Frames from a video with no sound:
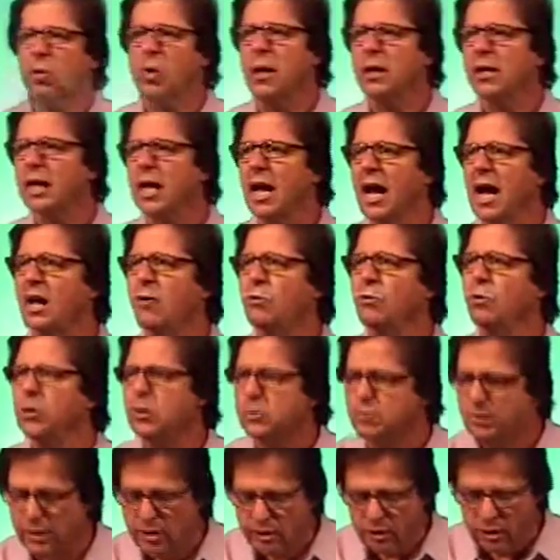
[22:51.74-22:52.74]
what God
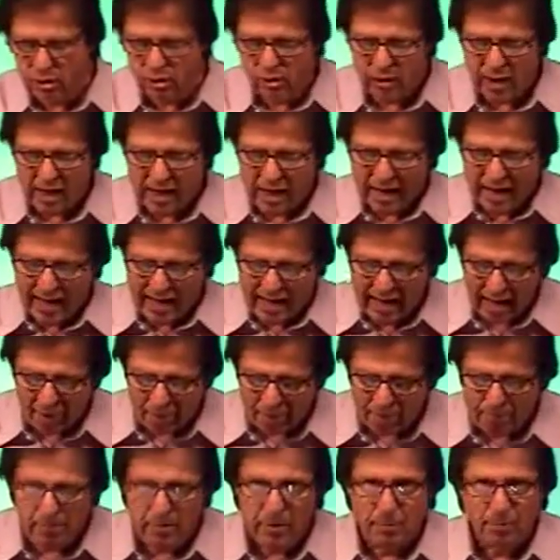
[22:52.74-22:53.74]
wants me to do, how
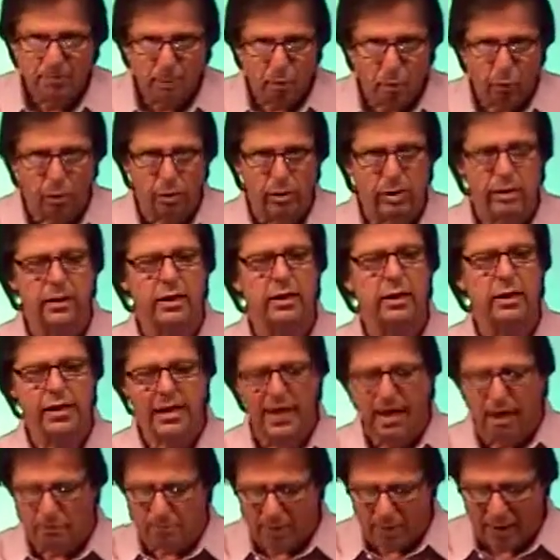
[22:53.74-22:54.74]
important and
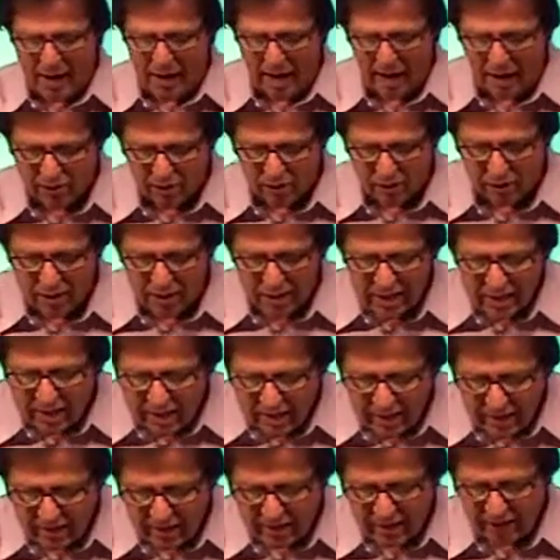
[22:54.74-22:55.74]
how powerful
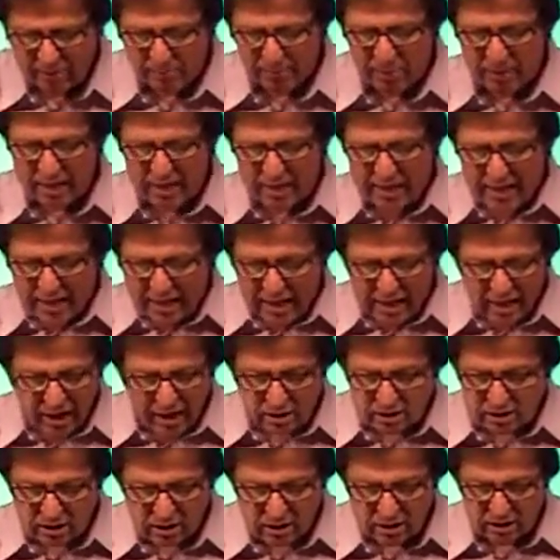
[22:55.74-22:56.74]
it can be.
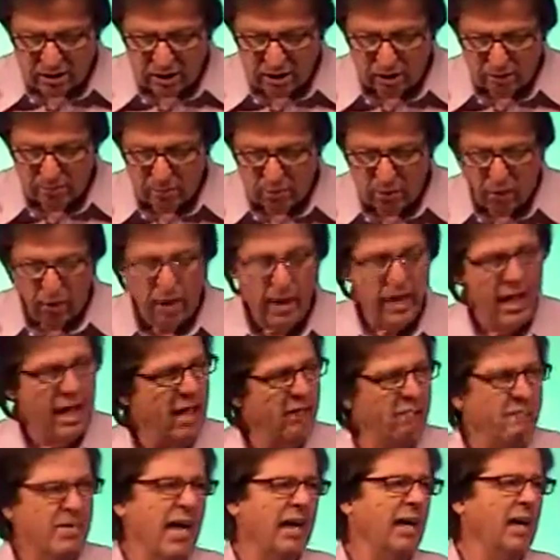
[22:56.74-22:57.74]
Here's this little boy.
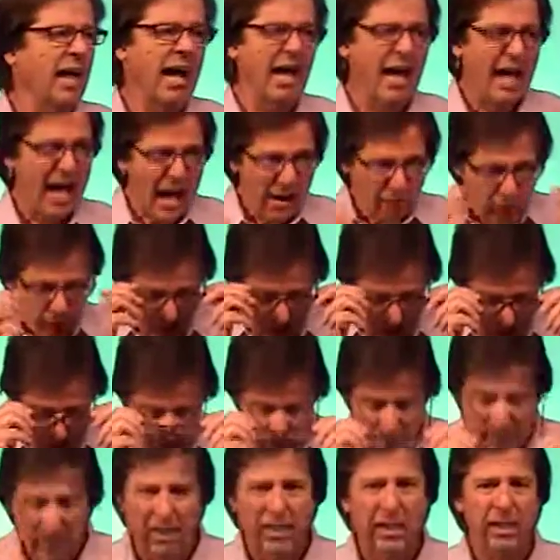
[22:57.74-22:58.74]
In fact, I, I really
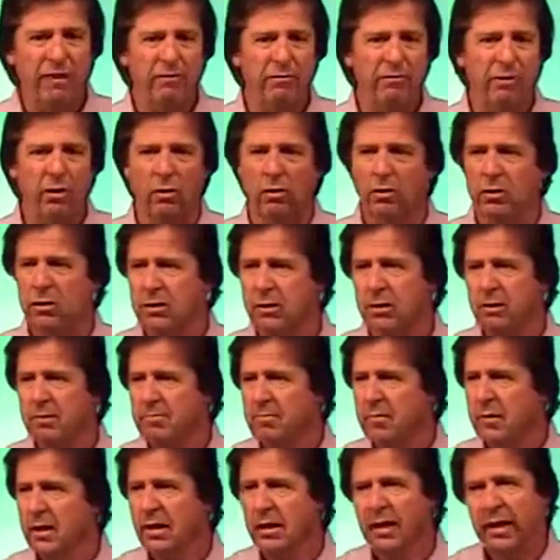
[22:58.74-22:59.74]
believe, folks,
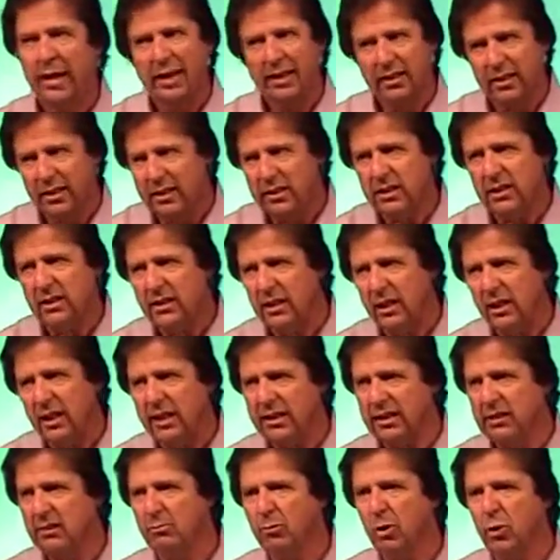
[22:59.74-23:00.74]
I, this is a
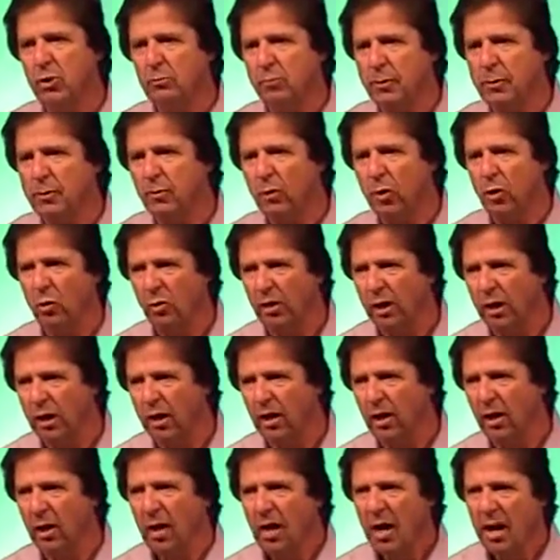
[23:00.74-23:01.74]
lesson most people don't want to
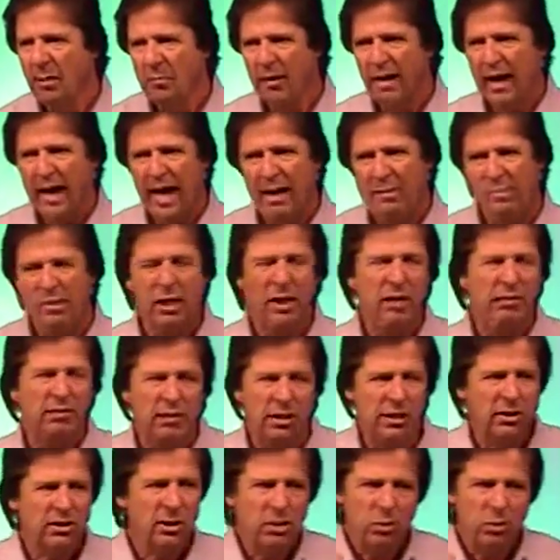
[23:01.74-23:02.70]
hear, but I believe this